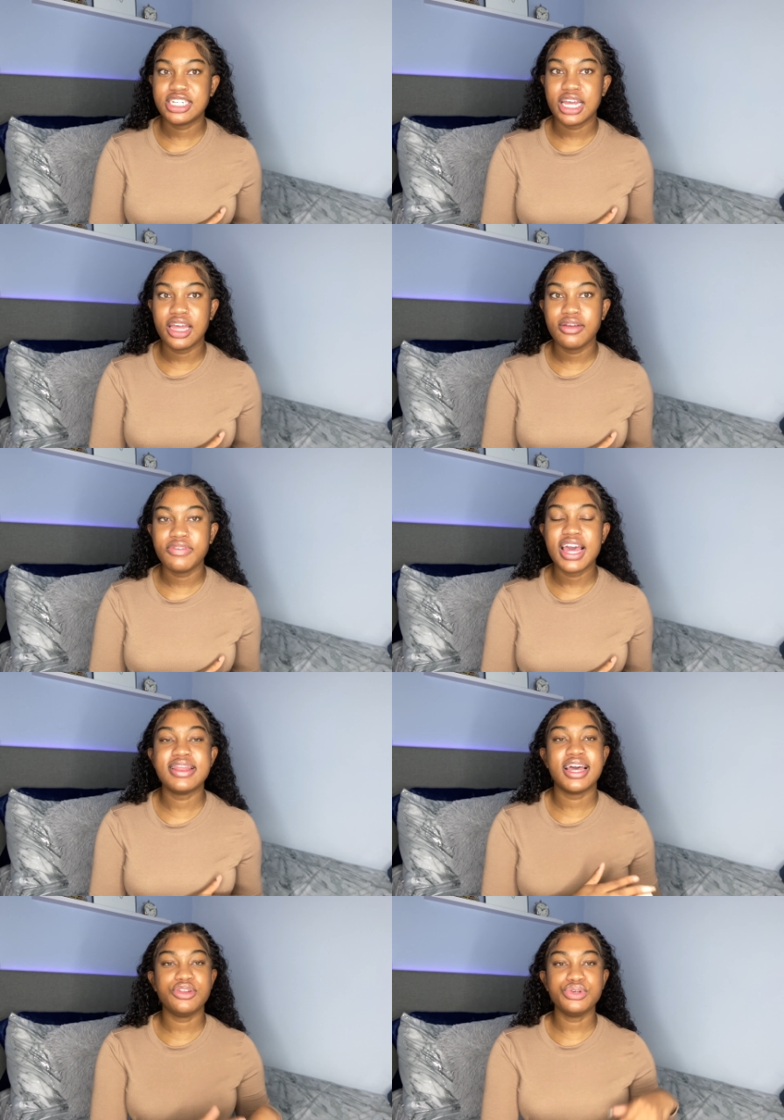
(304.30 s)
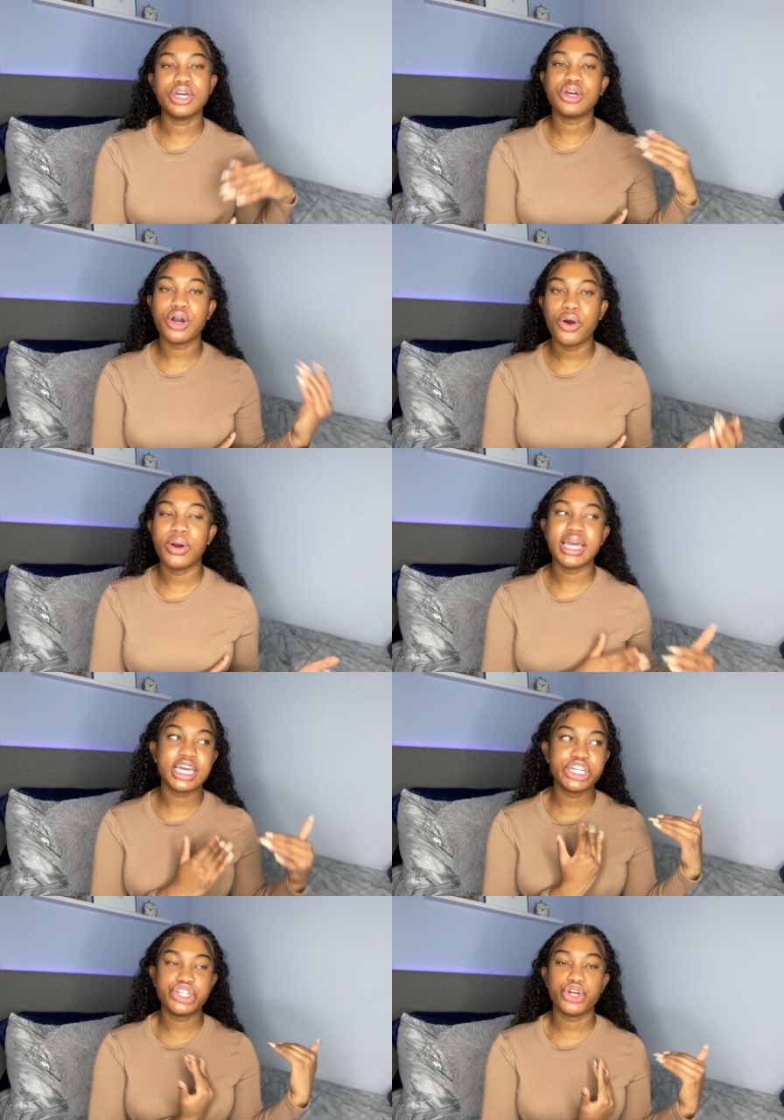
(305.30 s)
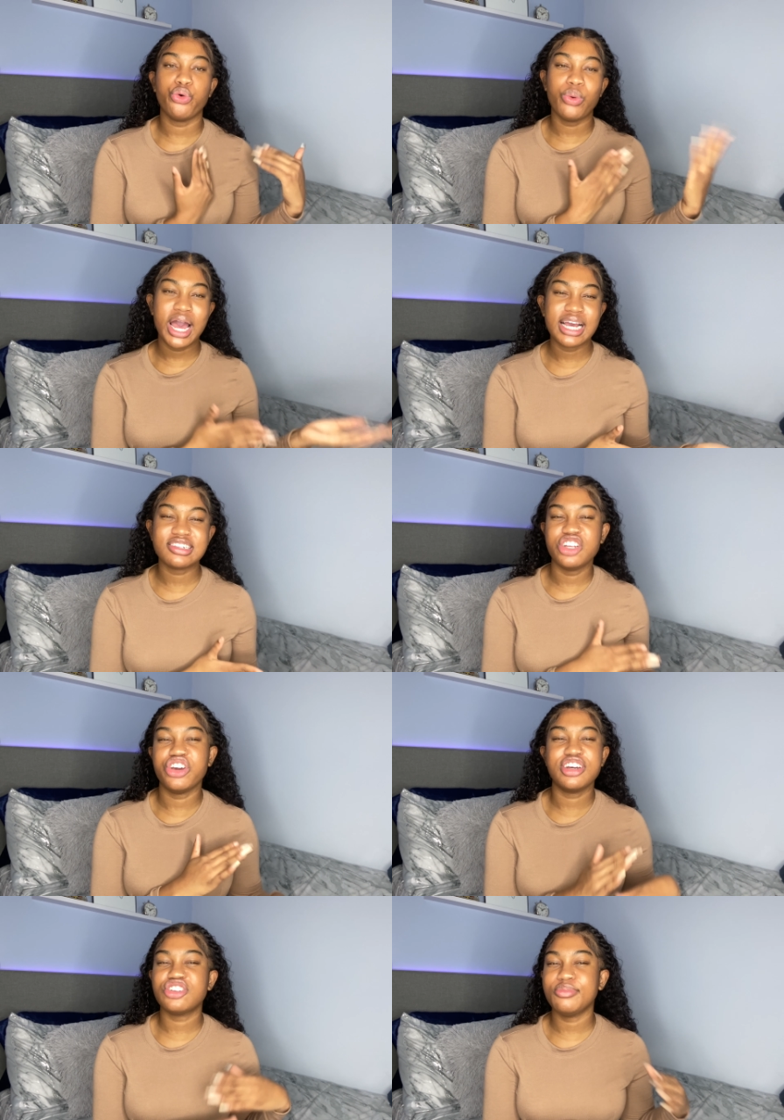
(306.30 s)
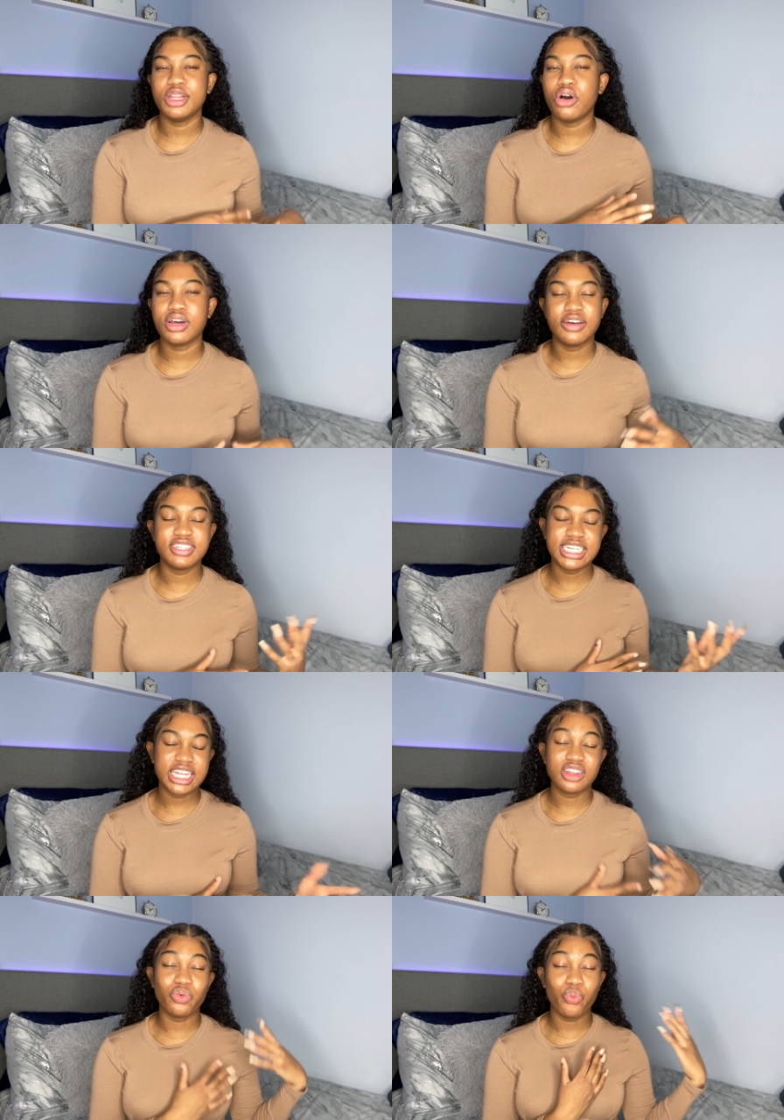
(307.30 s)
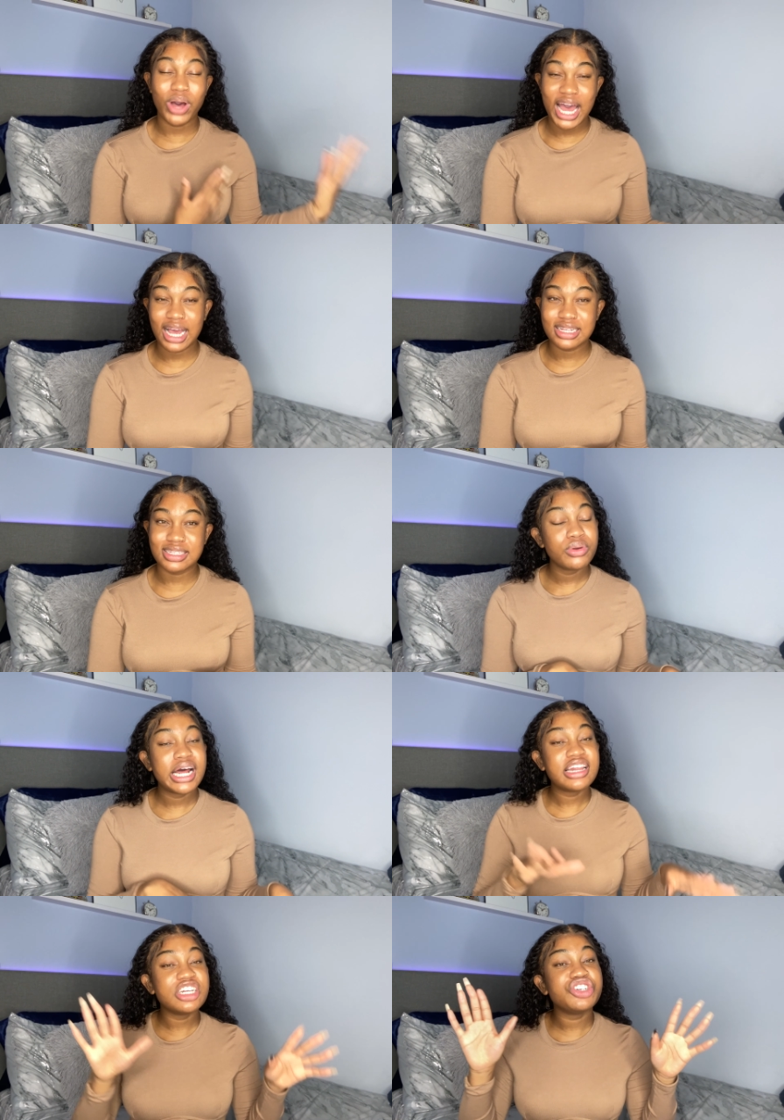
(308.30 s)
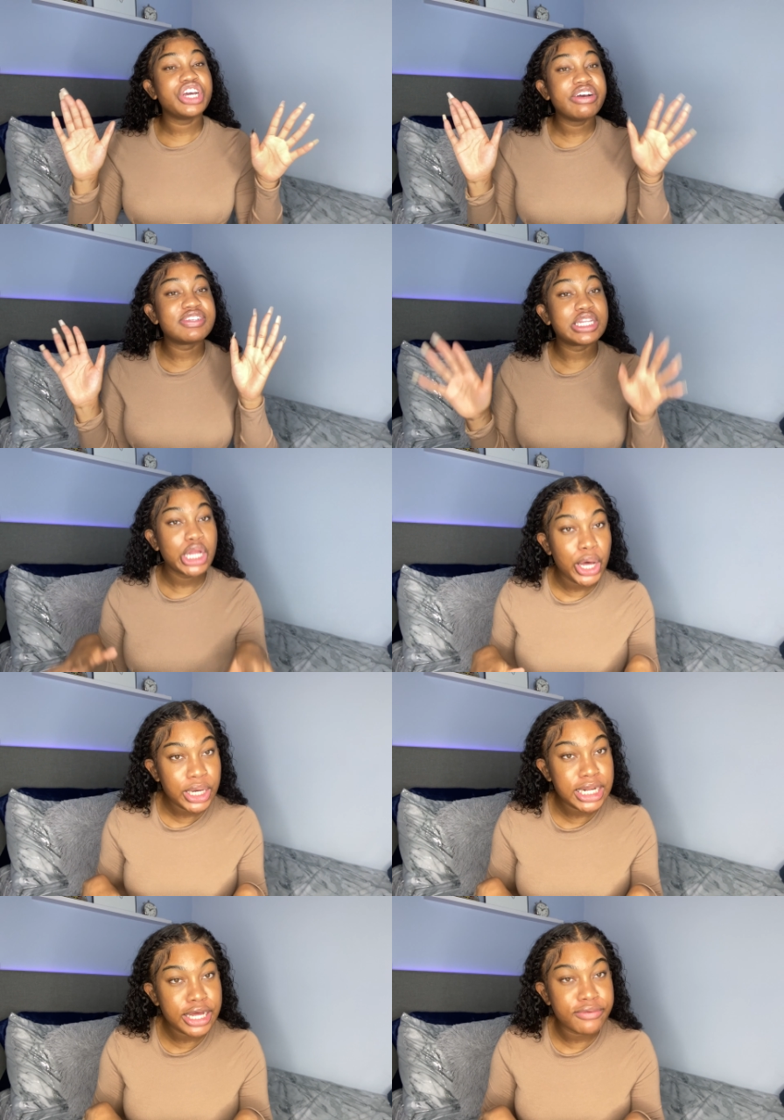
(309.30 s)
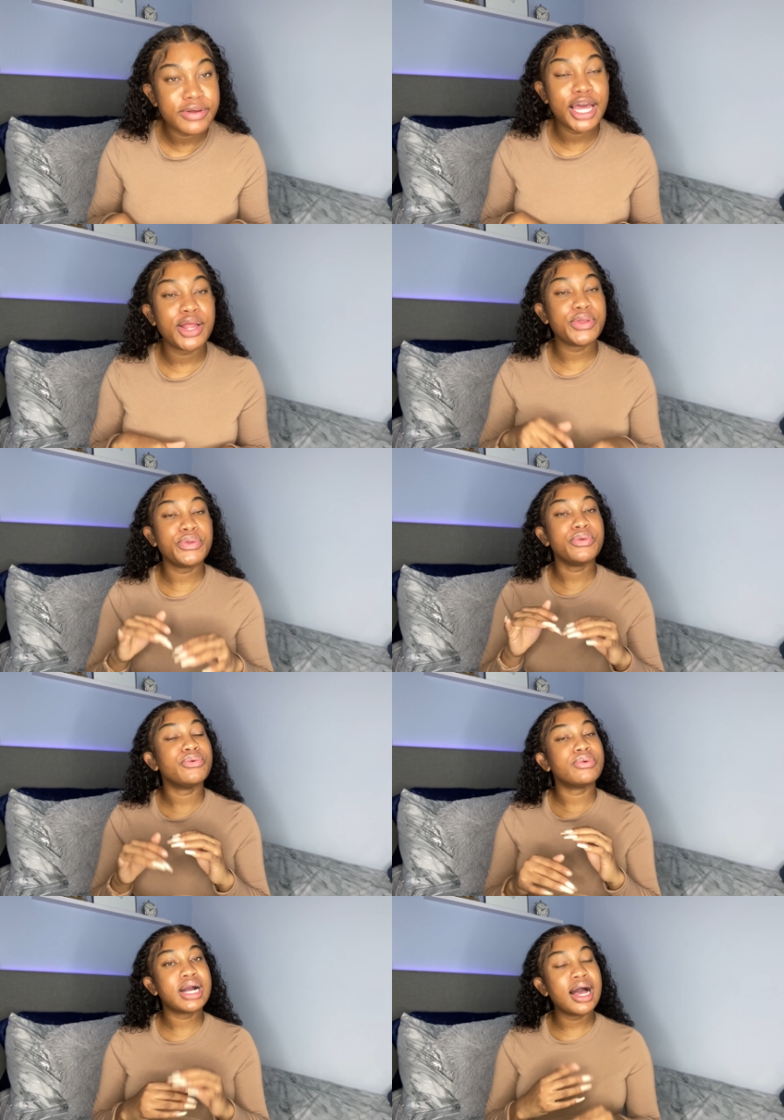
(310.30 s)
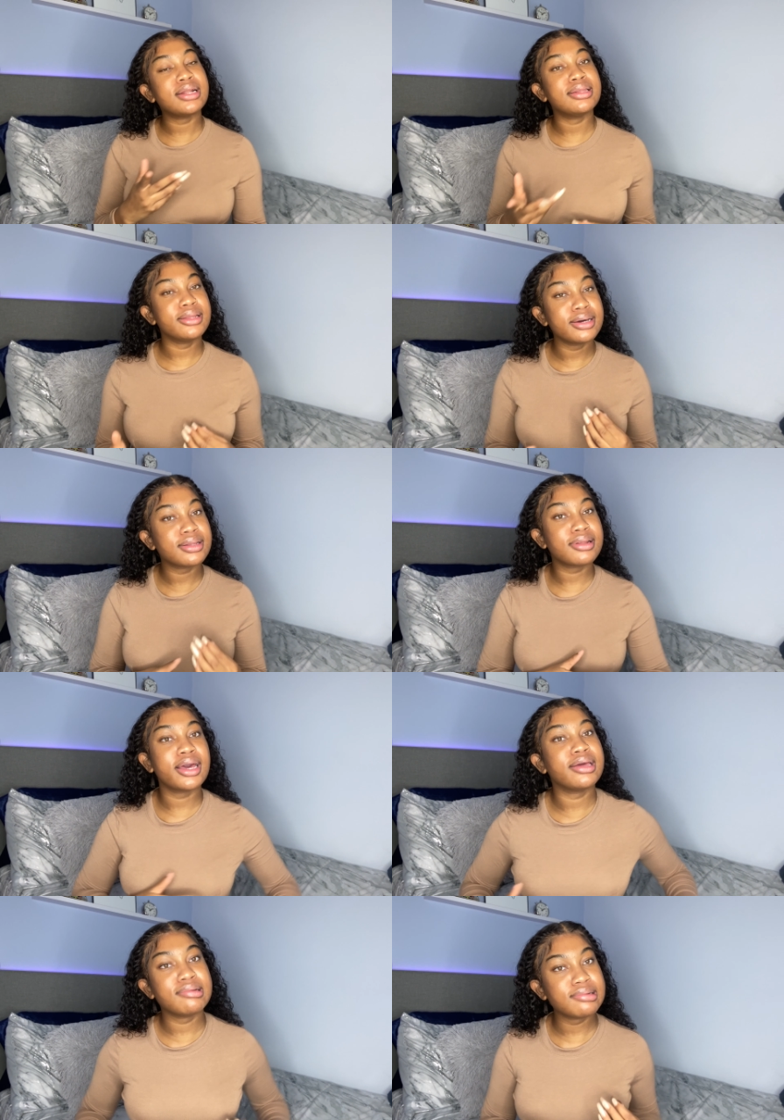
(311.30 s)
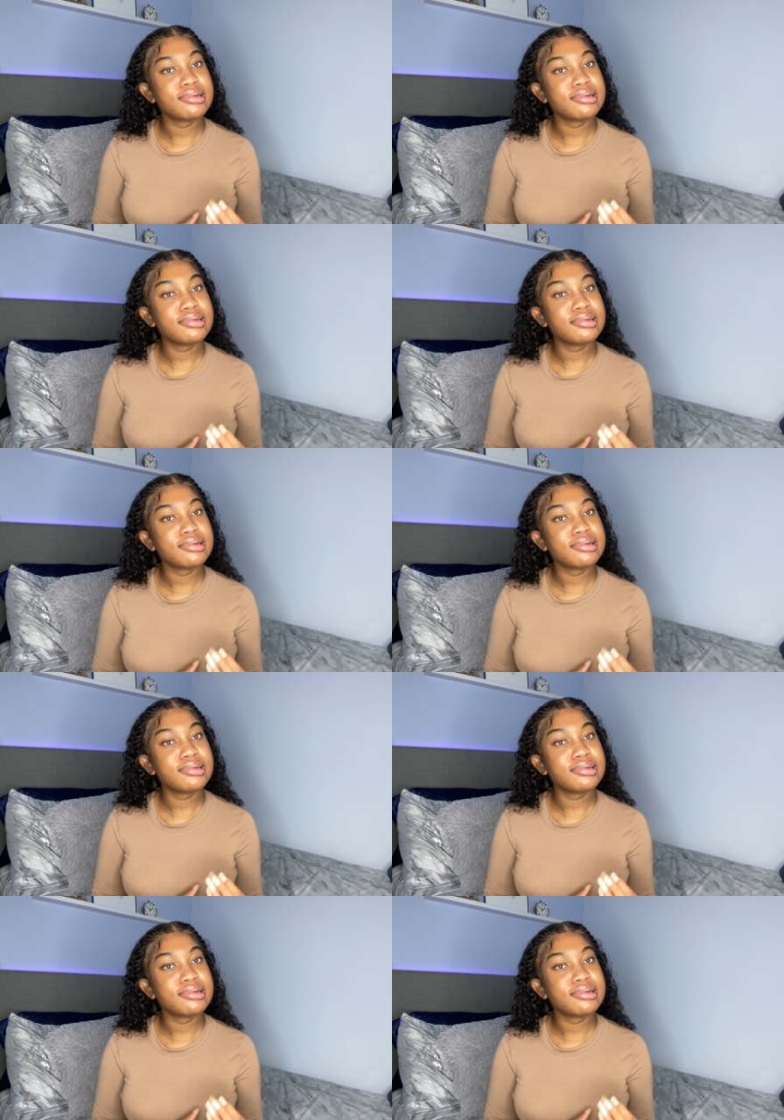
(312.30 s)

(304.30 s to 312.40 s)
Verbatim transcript: shave and then you can go and get your wax and your hair should be long enough to get the wax. So now that your hair is long enough and you kind of look like